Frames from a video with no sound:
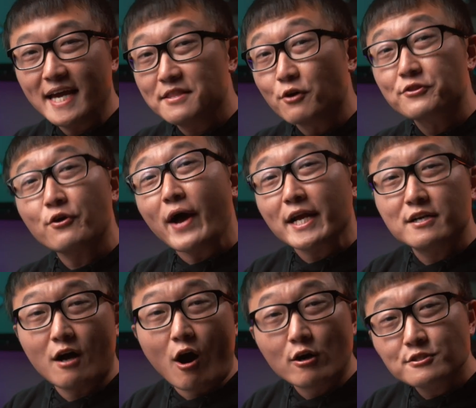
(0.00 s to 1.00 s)
And although I
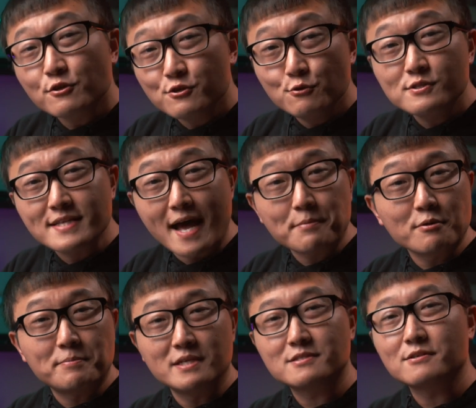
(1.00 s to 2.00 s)
could also use the
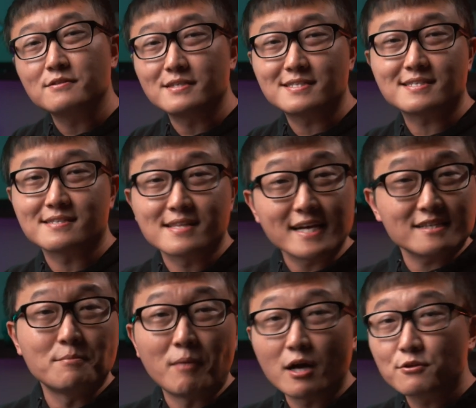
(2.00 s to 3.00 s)
Apple Pencil to select
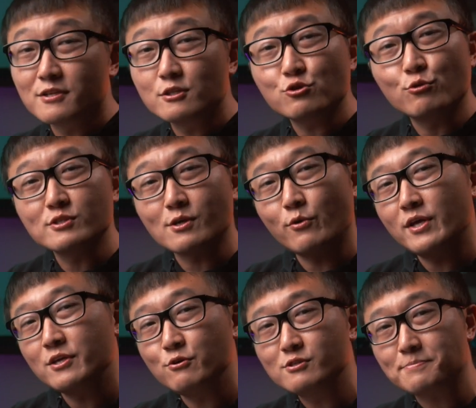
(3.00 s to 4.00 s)
the modeling tools I want to
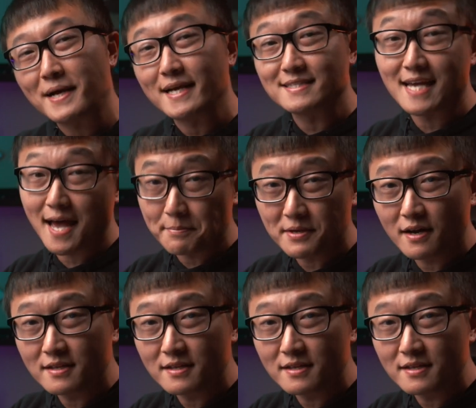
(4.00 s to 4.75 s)
use by tapping